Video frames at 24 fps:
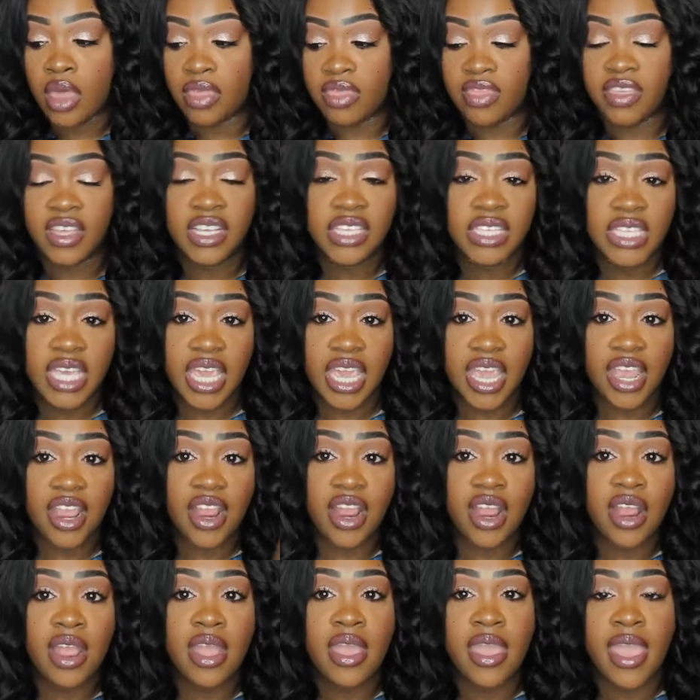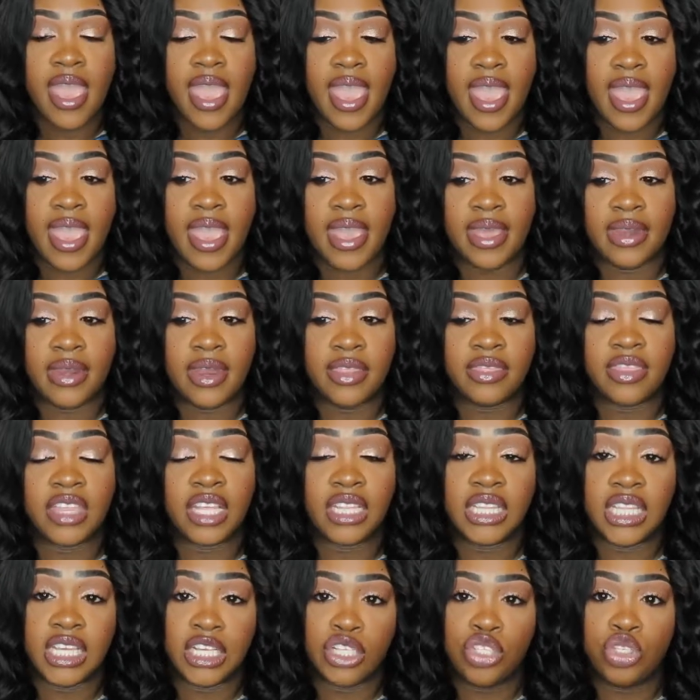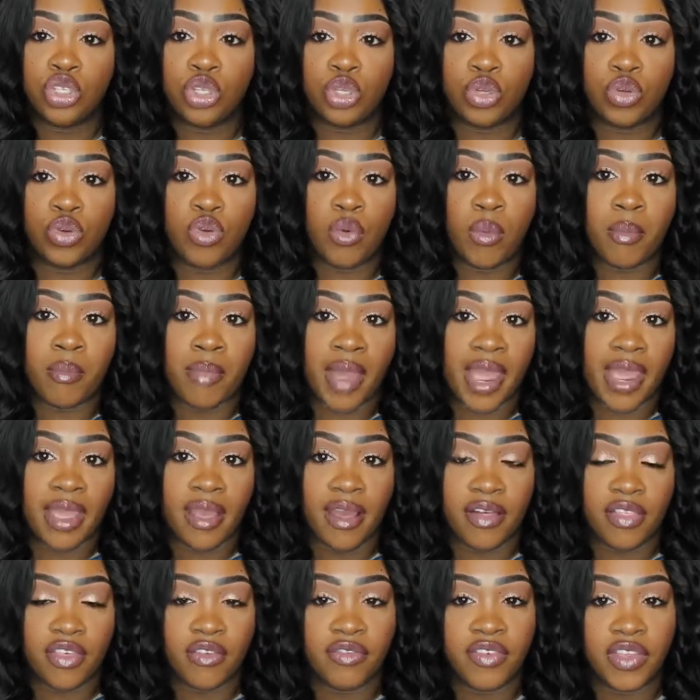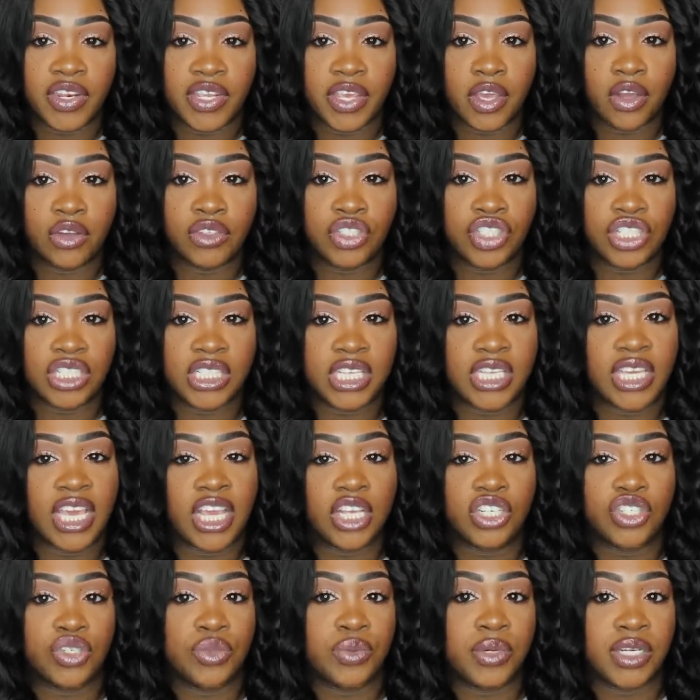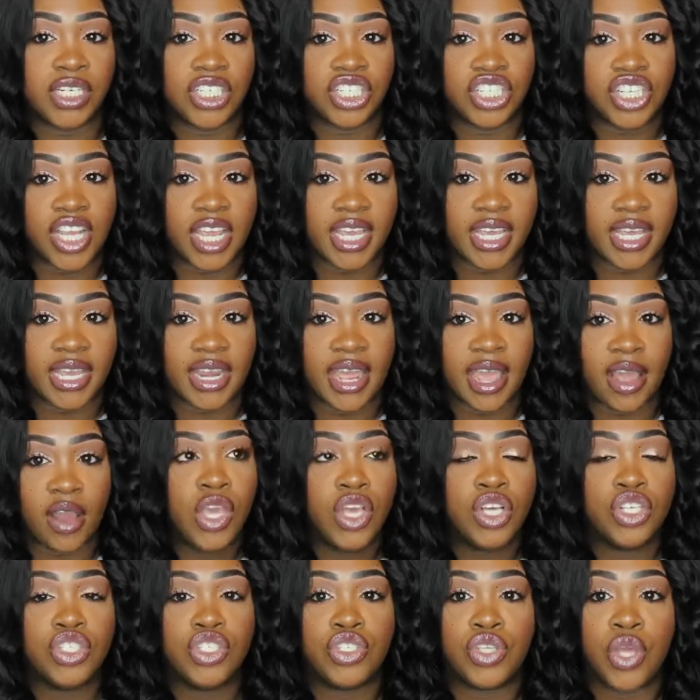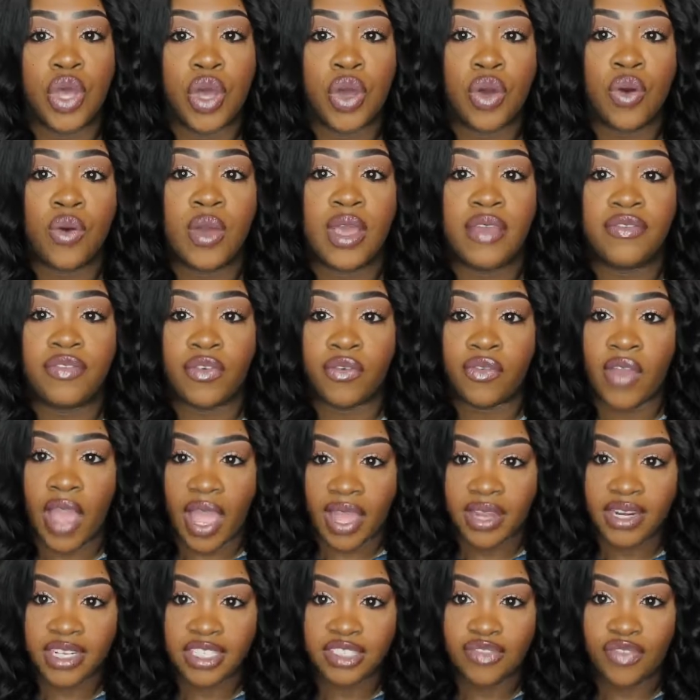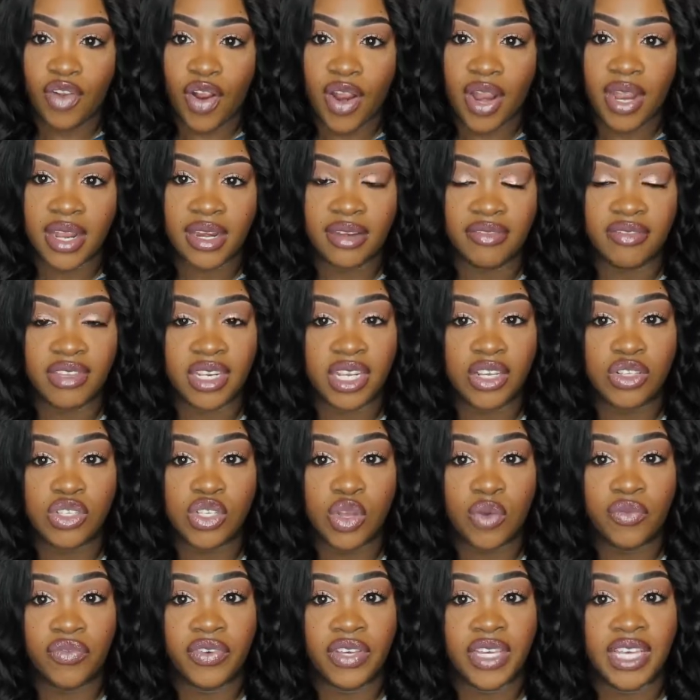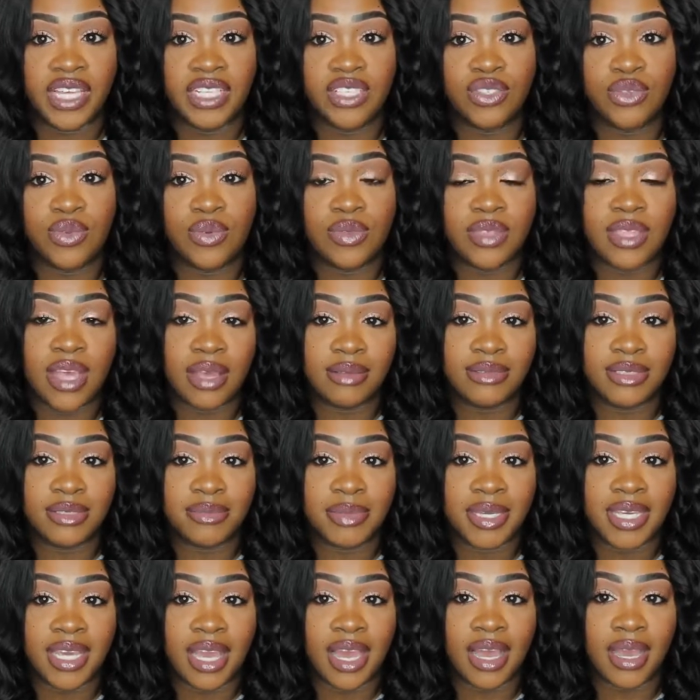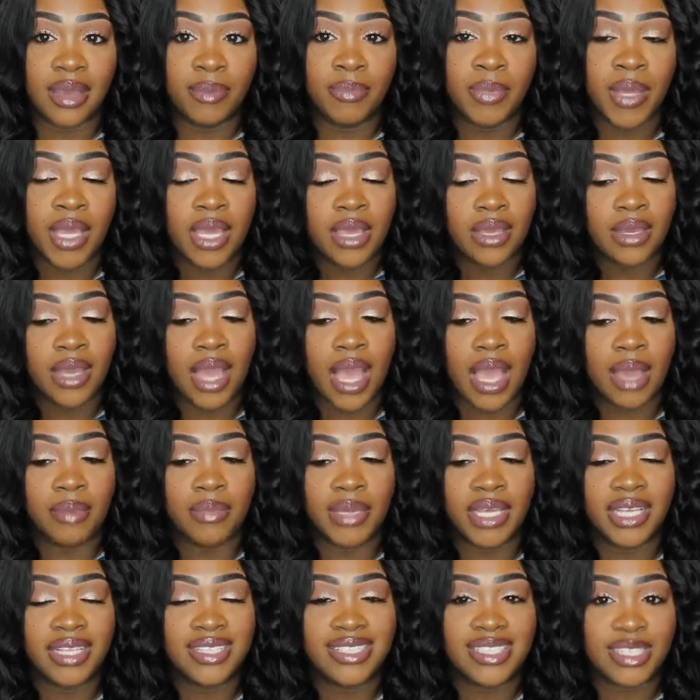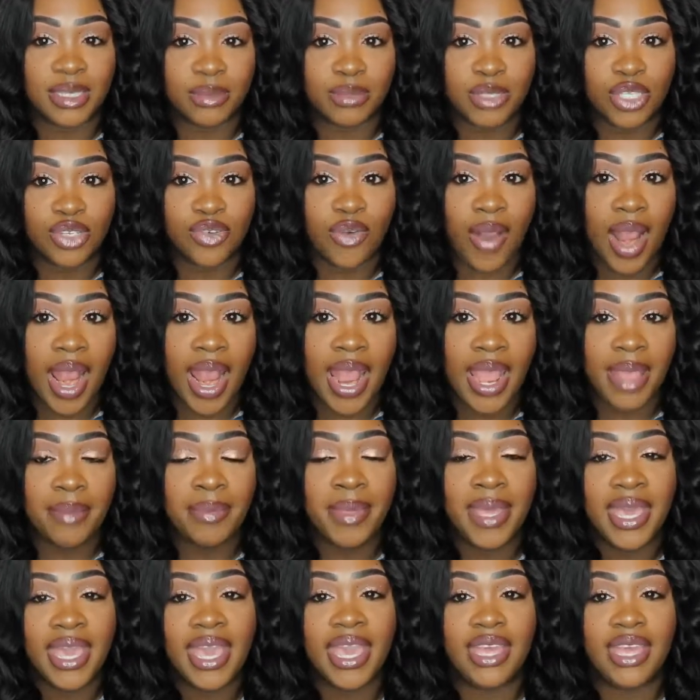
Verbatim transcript: this hair and the link to my other video just in case you want to check it out so if you've gotten this far in the video don't forget to thumbs me up comment, subscribe,